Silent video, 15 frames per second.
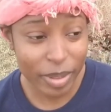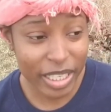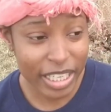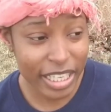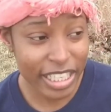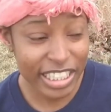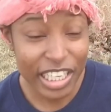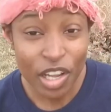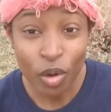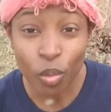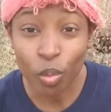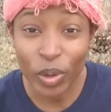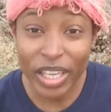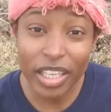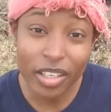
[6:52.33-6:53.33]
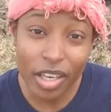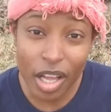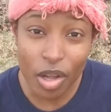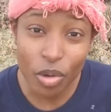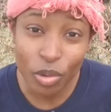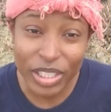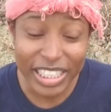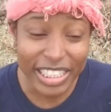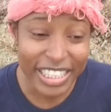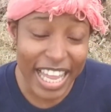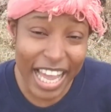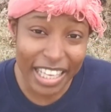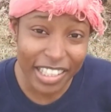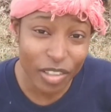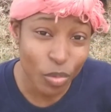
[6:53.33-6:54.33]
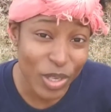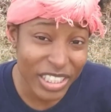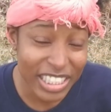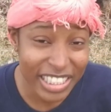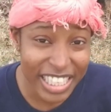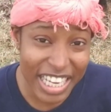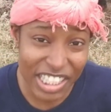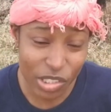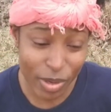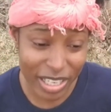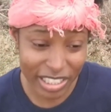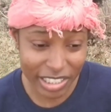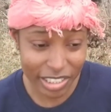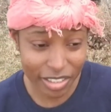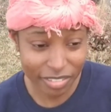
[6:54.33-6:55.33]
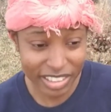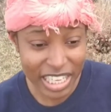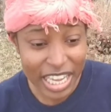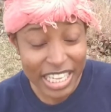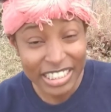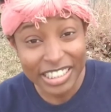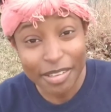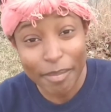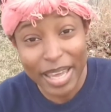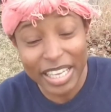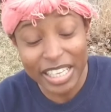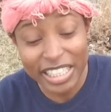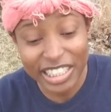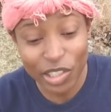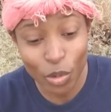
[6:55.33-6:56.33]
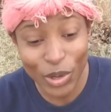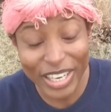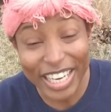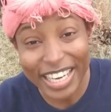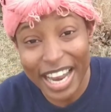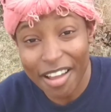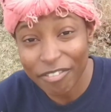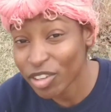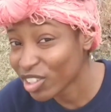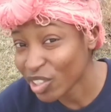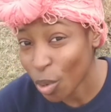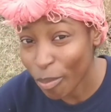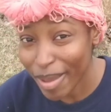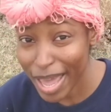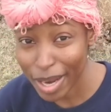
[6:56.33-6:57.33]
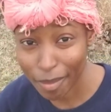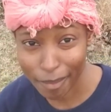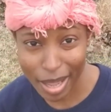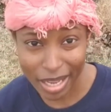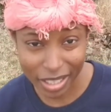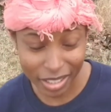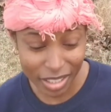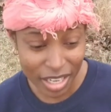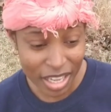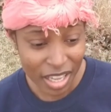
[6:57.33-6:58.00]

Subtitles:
because we know exactly what to say to ourselves to make us quit and not feel so bad about it.